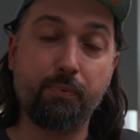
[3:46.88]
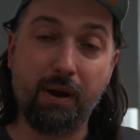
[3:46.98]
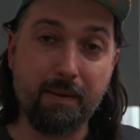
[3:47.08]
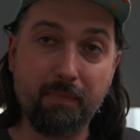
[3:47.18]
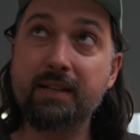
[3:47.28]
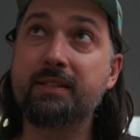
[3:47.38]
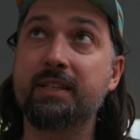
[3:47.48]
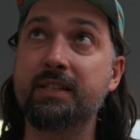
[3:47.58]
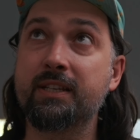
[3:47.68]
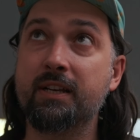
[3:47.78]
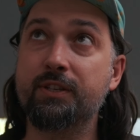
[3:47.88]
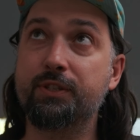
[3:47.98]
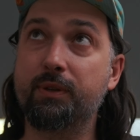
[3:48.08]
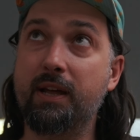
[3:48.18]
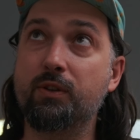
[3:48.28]
prime lenses.
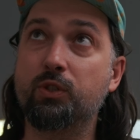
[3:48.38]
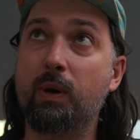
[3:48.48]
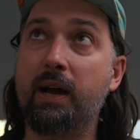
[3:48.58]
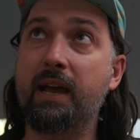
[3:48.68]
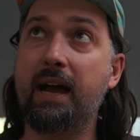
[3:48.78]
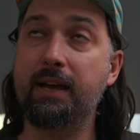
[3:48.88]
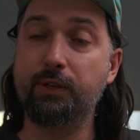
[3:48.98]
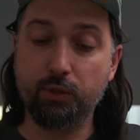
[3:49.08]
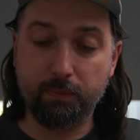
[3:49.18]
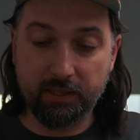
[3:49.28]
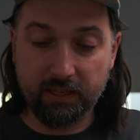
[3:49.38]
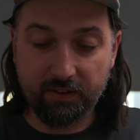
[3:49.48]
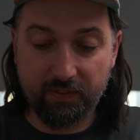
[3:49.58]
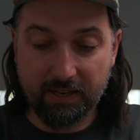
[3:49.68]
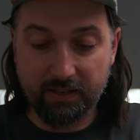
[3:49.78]
So that is why I do
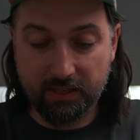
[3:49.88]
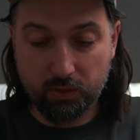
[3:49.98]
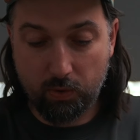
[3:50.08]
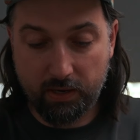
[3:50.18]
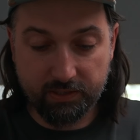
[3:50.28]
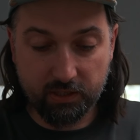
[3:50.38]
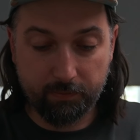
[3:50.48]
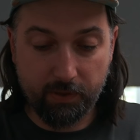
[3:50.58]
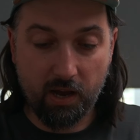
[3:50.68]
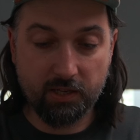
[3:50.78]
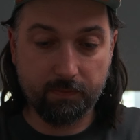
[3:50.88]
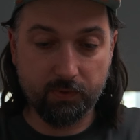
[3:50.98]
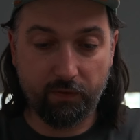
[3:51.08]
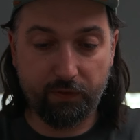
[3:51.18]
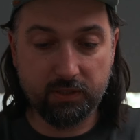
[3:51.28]
believe that this one is gonna be awesome.
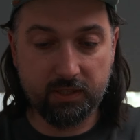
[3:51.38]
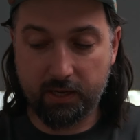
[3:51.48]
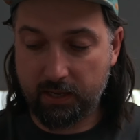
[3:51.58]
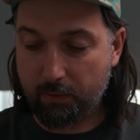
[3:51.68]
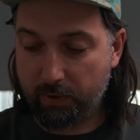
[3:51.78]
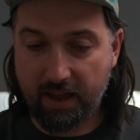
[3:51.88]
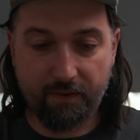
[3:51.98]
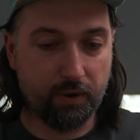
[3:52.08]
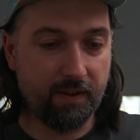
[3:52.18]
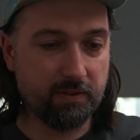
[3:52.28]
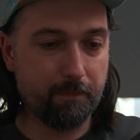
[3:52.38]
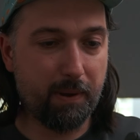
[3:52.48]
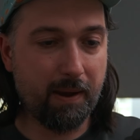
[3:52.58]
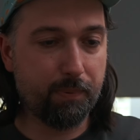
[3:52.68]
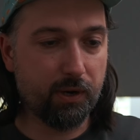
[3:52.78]
So first thing that we have some
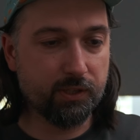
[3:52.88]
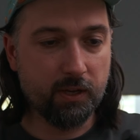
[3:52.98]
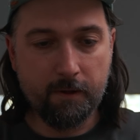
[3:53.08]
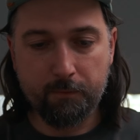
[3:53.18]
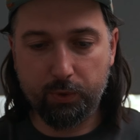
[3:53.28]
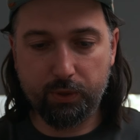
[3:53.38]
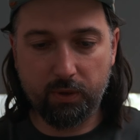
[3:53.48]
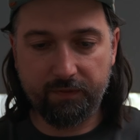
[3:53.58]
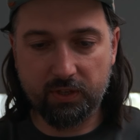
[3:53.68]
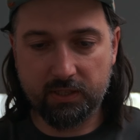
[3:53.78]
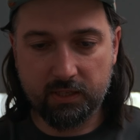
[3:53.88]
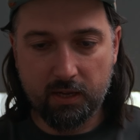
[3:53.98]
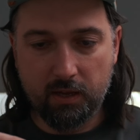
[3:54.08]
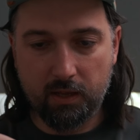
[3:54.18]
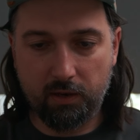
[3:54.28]
papers. We do have this
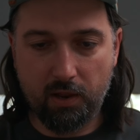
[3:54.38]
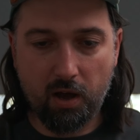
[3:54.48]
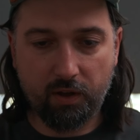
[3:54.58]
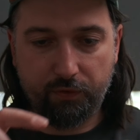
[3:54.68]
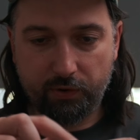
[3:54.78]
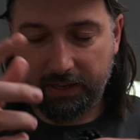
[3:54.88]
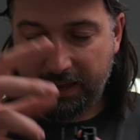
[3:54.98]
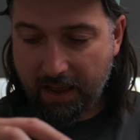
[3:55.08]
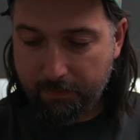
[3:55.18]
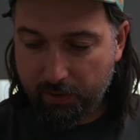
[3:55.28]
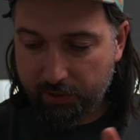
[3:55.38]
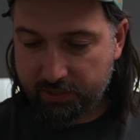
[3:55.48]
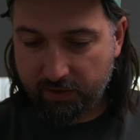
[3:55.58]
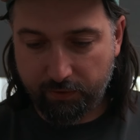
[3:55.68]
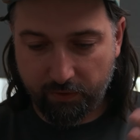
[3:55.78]
lock for the
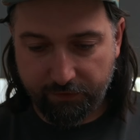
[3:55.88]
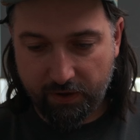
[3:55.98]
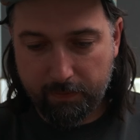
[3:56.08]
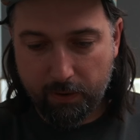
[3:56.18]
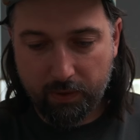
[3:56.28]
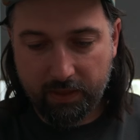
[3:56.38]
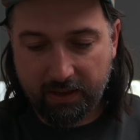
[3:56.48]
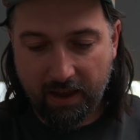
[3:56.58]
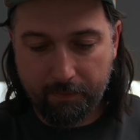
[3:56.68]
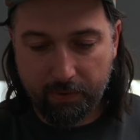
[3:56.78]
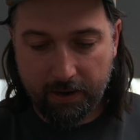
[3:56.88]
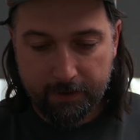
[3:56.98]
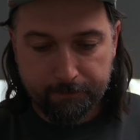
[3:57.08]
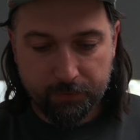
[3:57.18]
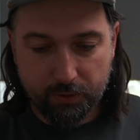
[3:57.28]
cables if you're filming with the camera.
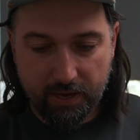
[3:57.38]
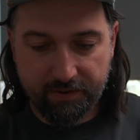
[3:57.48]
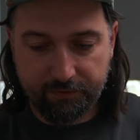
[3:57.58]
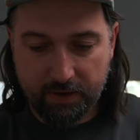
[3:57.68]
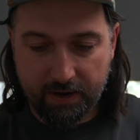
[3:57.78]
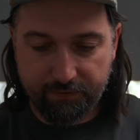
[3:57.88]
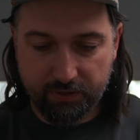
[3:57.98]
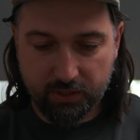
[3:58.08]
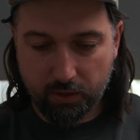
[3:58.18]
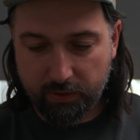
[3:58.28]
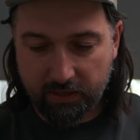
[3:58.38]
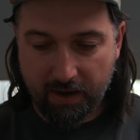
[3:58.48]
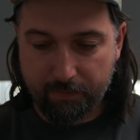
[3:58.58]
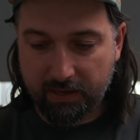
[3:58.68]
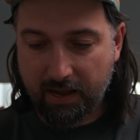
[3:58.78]
So every Sony
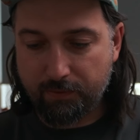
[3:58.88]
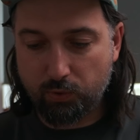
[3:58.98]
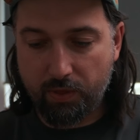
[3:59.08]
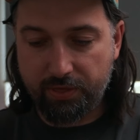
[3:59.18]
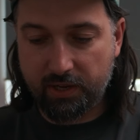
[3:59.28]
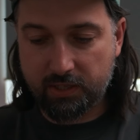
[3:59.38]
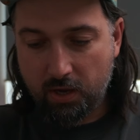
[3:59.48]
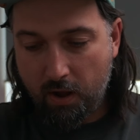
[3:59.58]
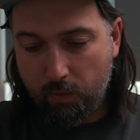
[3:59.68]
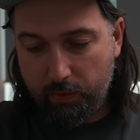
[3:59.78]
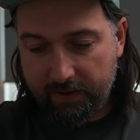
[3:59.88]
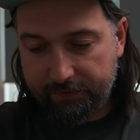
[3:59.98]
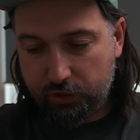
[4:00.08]
camera comes with this. We have